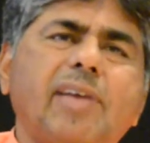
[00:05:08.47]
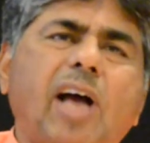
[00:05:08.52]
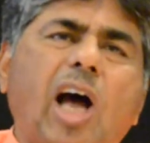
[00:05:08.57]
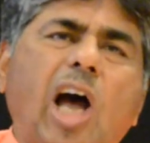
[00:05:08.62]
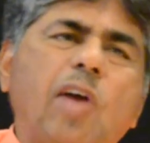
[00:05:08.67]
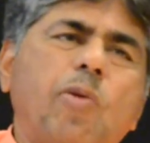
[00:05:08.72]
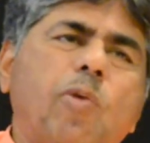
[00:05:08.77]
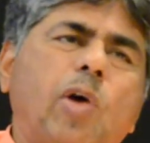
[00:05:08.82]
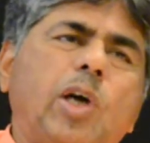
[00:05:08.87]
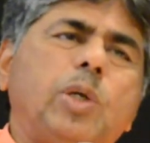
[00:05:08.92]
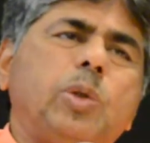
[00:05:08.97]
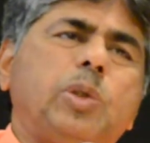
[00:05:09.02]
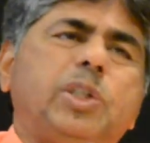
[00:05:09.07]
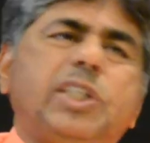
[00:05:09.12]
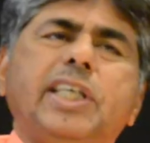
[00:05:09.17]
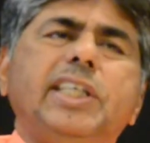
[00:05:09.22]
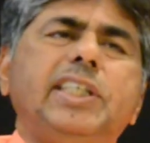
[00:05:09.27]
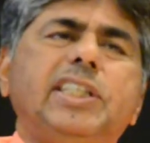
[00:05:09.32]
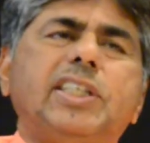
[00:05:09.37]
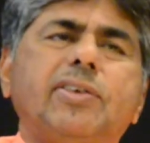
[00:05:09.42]
I want to
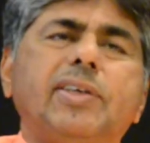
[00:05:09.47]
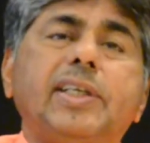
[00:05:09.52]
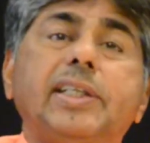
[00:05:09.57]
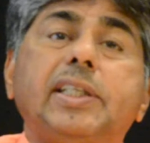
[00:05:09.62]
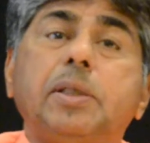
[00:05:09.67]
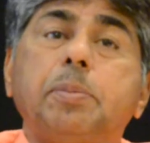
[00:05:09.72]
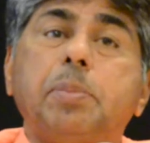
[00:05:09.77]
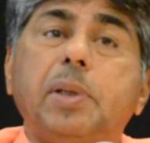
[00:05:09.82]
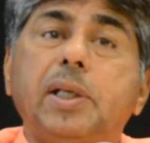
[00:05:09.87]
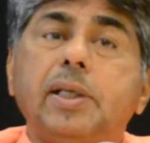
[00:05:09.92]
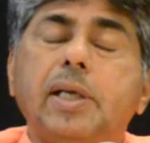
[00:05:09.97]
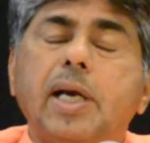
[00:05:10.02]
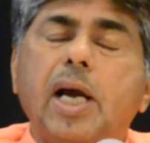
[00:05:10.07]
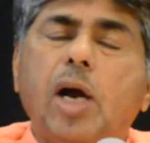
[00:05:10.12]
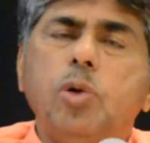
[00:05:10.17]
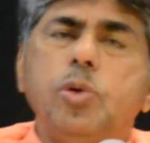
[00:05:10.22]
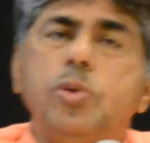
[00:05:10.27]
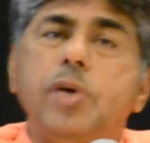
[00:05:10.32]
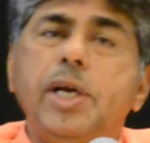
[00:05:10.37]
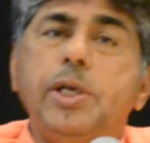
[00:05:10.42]
change everything, but
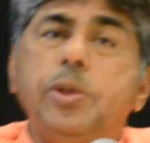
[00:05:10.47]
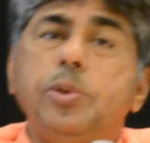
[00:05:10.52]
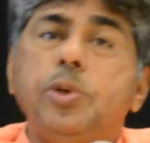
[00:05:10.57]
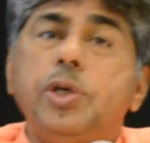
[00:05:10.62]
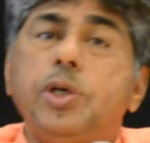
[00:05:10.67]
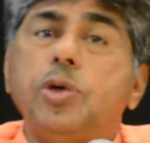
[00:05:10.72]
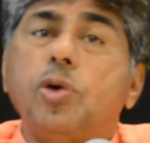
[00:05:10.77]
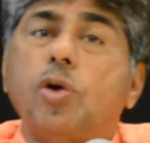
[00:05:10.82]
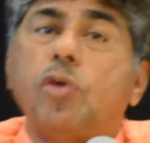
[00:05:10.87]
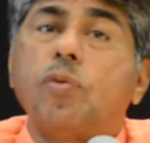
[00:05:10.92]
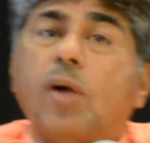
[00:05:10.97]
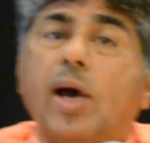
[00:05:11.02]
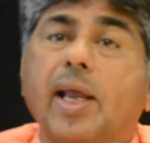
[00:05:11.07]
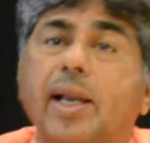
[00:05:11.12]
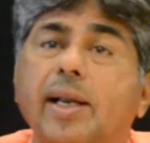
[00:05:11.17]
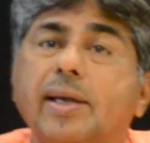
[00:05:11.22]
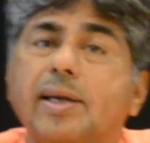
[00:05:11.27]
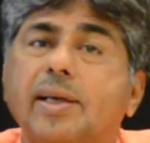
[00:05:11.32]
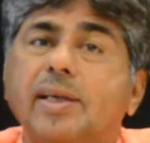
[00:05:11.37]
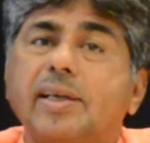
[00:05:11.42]
how do I do it
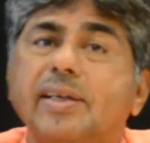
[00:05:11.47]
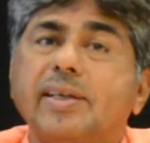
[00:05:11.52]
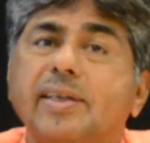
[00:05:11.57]
non-violently?